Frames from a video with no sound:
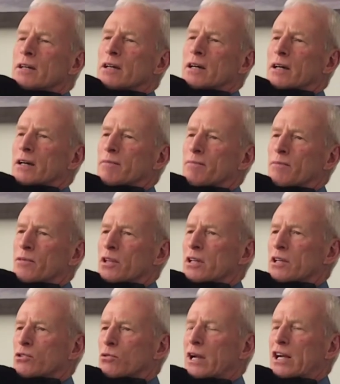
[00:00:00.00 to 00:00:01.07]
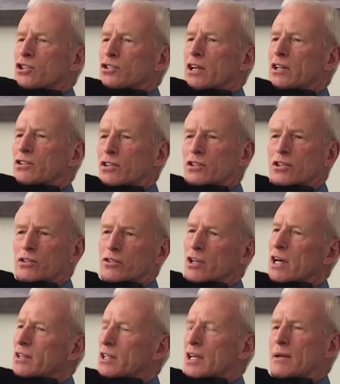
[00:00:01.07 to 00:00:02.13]
uh, the direction I took. You know,
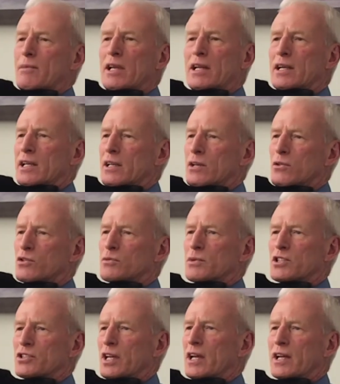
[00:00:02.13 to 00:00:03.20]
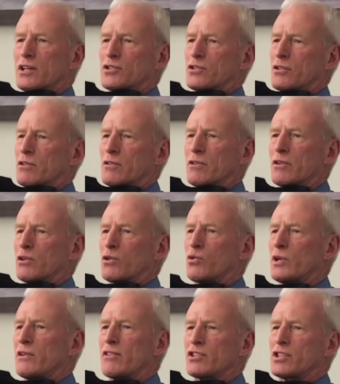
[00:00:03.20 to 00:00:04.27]
not that I made any huge mistakes or, or,
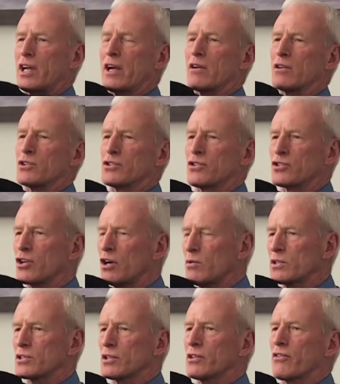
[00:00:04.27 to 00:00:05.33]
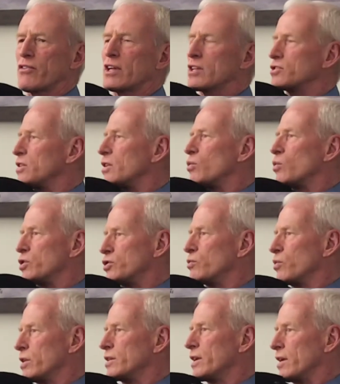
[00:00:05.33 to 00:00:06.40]
grievous errors. There's always little things that you wish
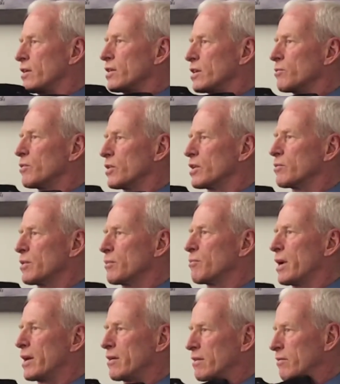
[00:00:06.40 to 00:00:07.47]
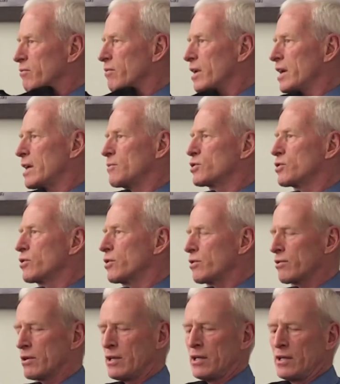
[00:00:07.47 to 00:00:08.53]
you would have done a little, little bit better. Ryan, yep. I'm sure
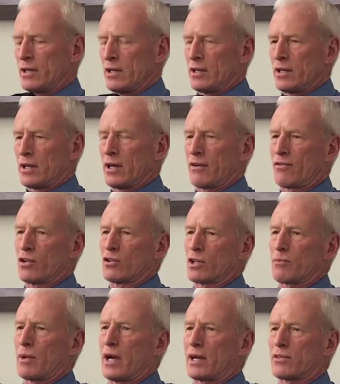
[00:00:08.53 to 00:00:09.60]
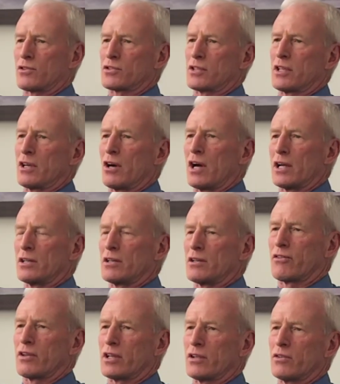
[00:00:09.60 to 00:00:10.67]
you're, uh, if you look back, there's the odd
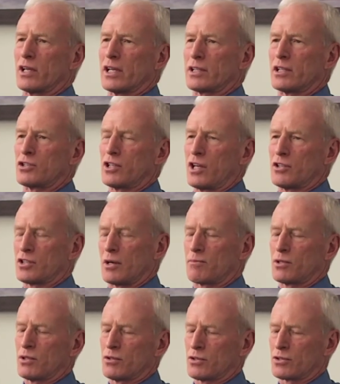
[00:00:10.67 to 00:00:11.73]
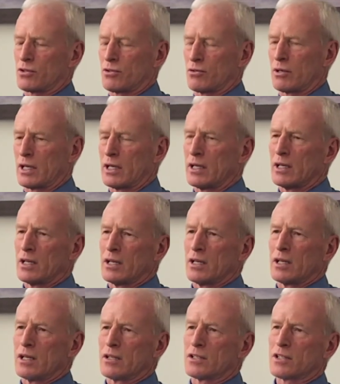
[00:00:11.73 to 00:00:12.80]
thing you'd like to change up too. So uh,
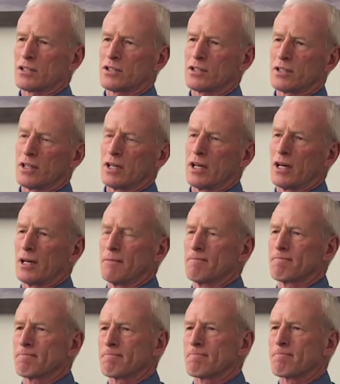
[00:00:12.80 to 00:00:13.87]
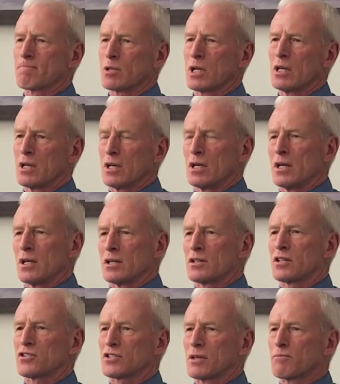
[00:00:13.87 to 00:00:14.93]
just, uh,
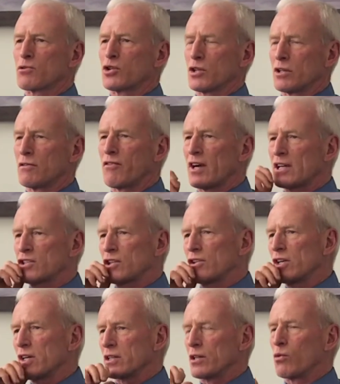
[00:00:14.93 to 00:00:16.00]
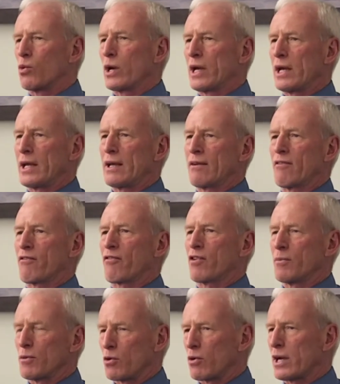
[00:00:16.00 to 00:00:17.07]
just some good advice along the way
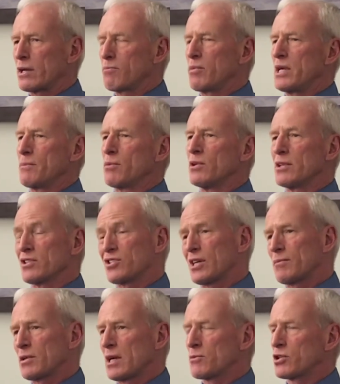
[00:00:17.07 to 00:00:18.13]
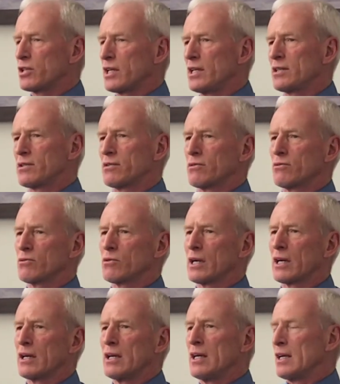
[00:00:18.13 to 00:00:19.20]
from the right people. And sometimes you need to
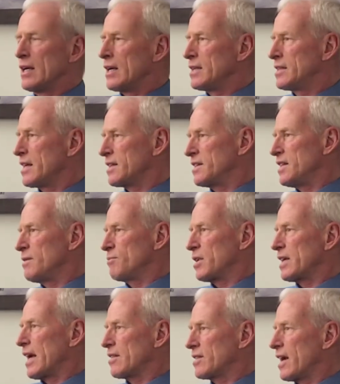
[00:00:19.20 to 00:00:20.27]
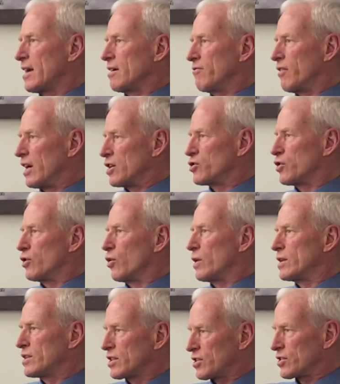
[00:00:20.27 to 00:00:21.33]
uh, dig deep to get that advice. You know,
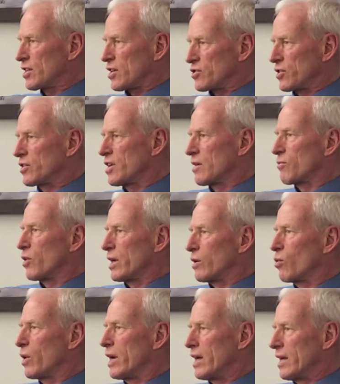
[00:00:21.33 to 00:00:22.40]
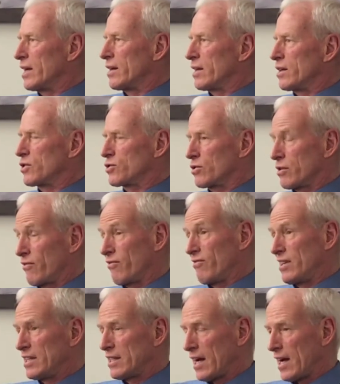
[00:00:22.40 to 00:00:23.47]
it just doesn't come right away. You, you sort of
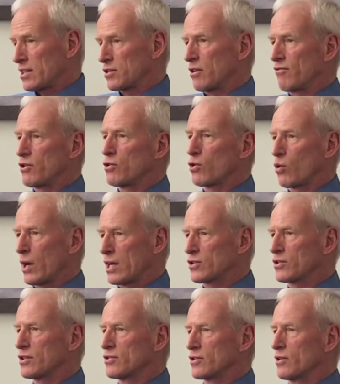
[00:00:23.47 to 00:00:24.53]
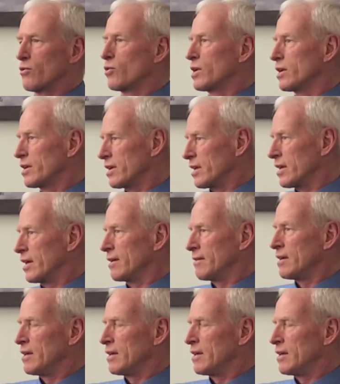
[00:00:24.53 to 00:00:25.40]
need to ask a few questions and really